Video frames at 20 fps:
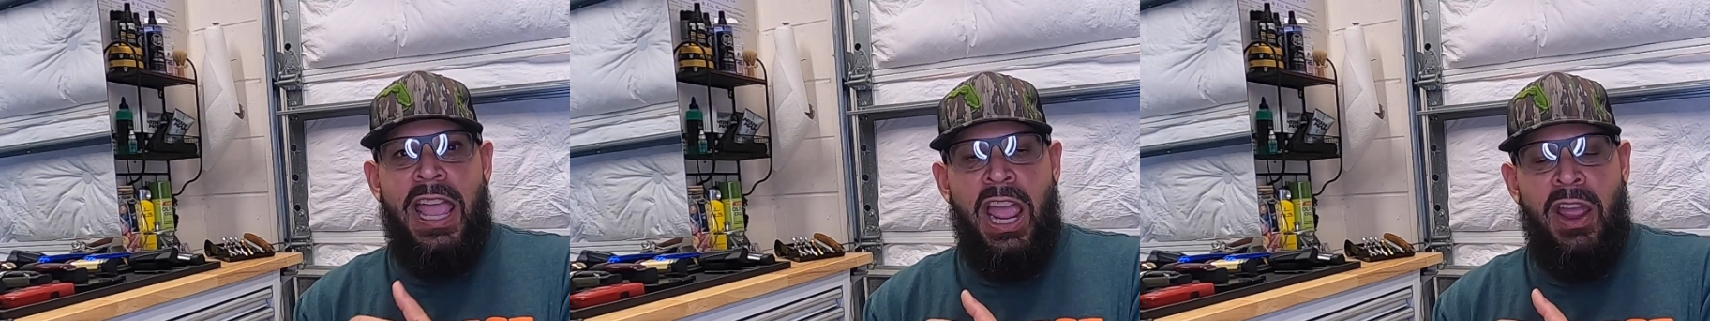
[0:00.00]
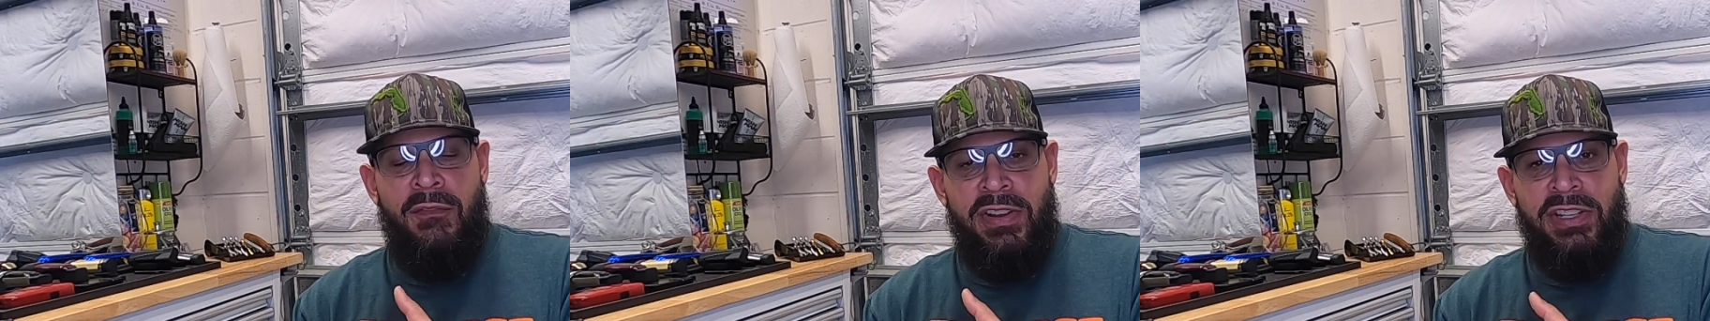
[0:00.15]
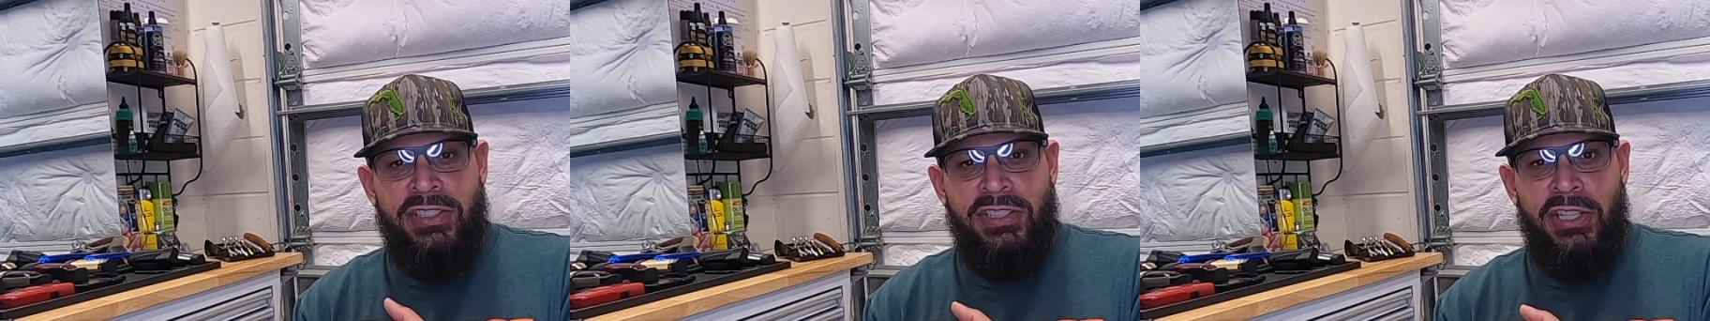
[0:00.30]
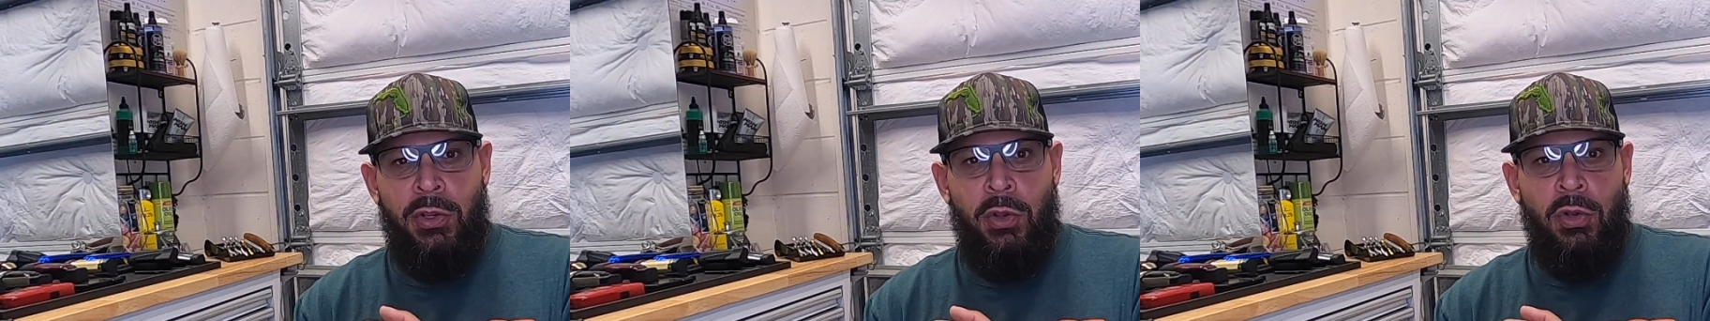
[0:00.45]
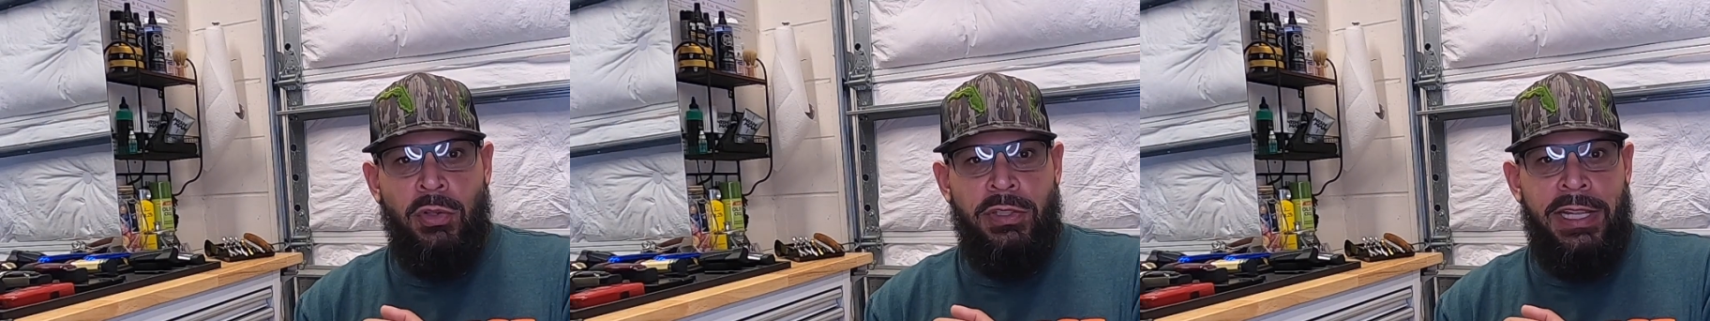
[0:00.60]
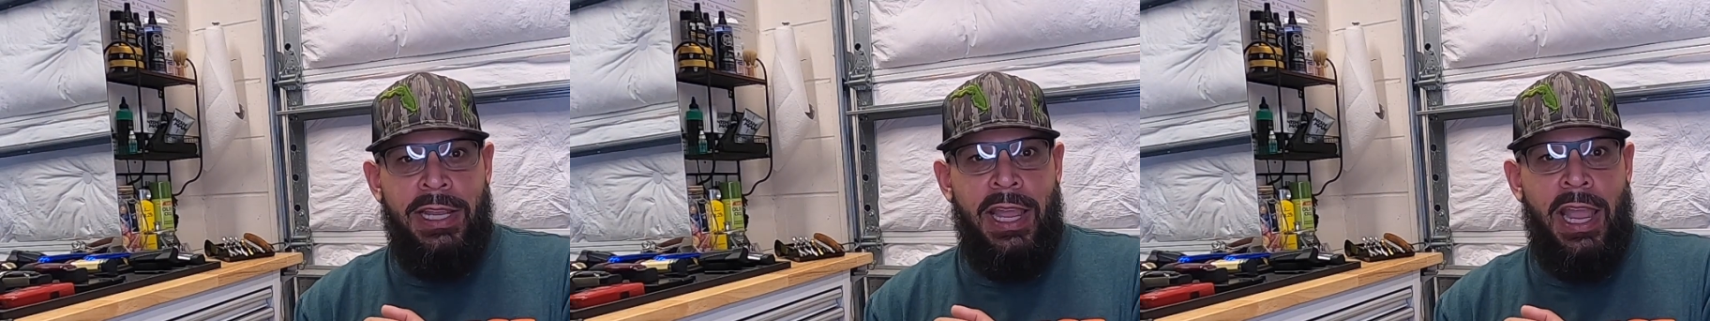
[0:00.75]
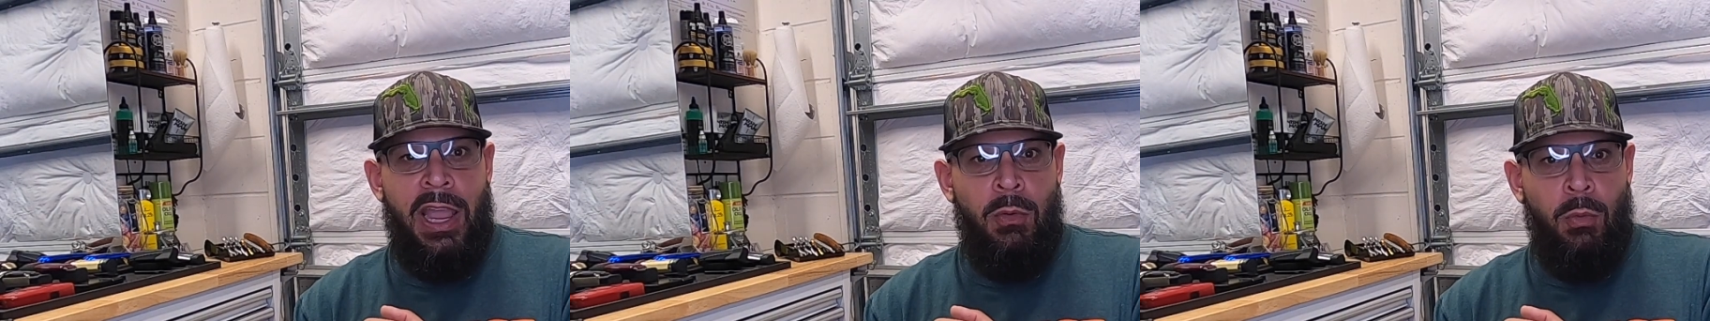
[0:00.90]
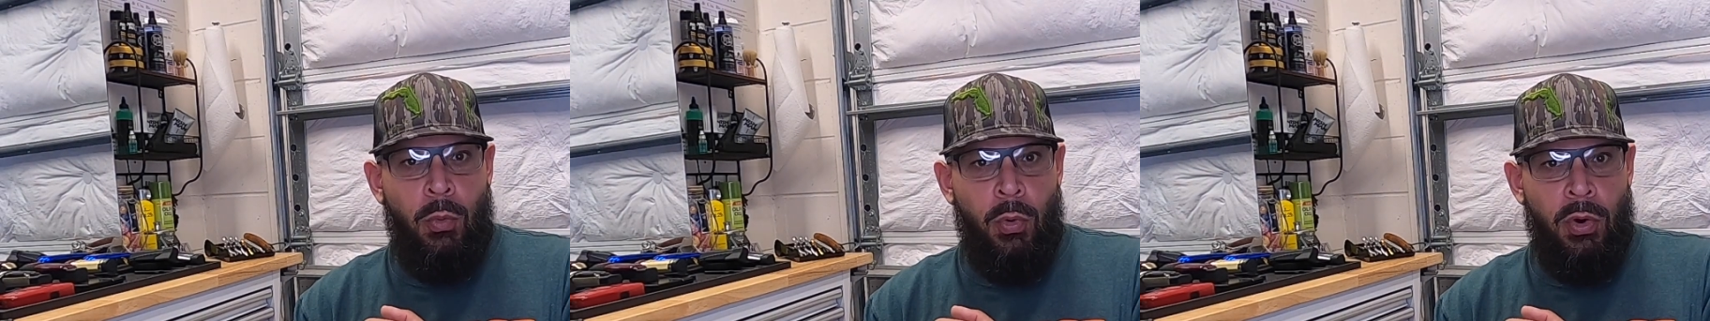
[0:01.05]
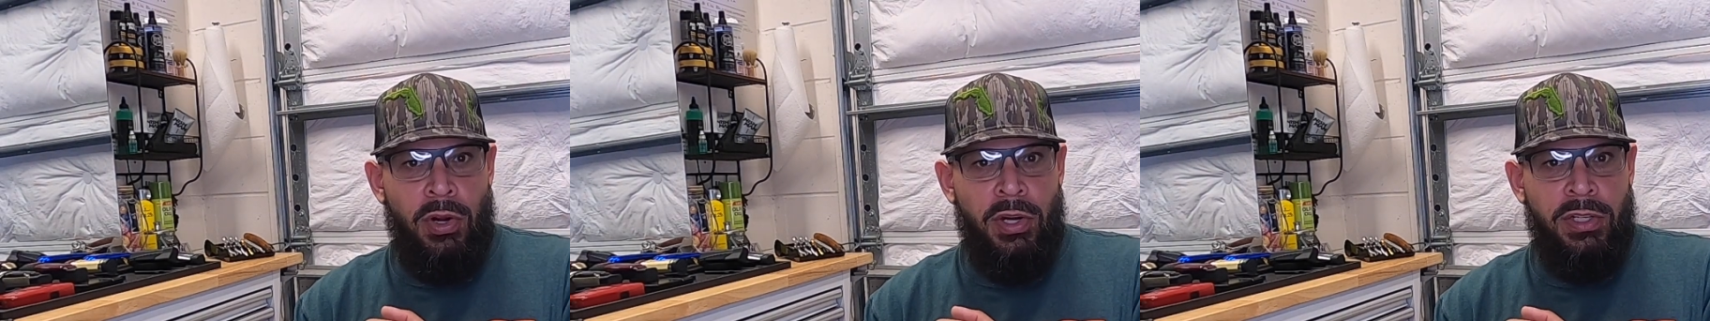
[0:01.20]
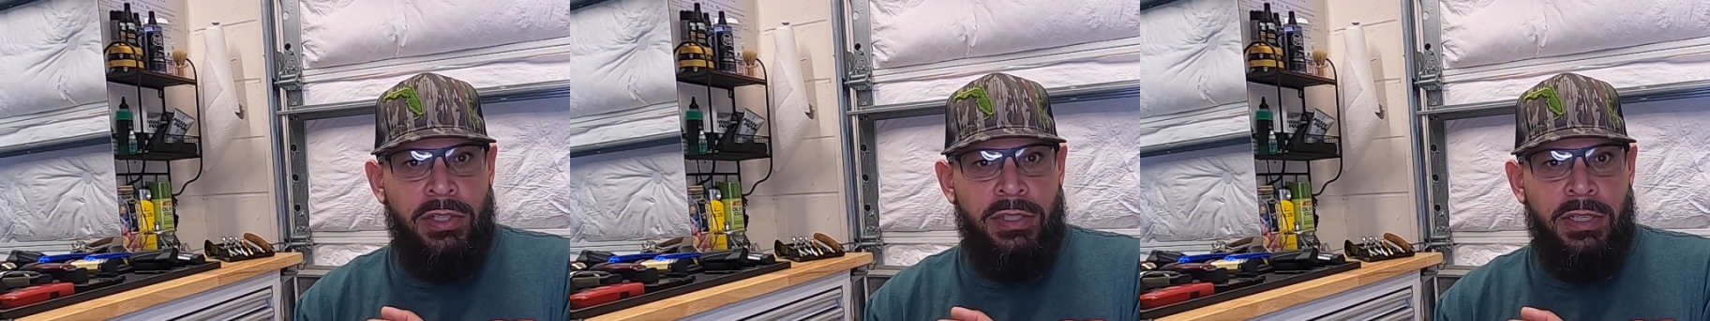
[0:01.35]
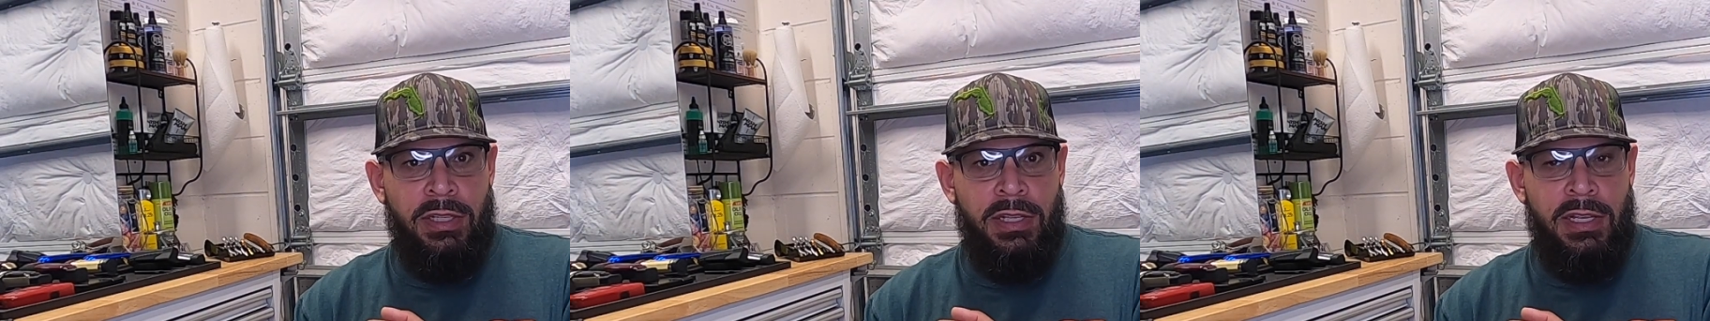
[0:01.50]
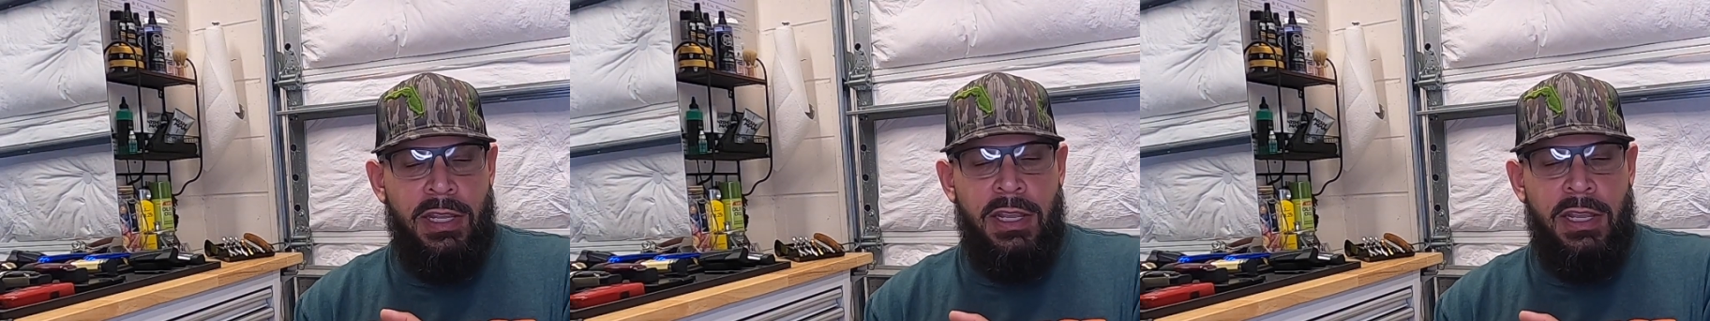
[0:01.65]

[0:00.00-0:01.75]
every single day I worked,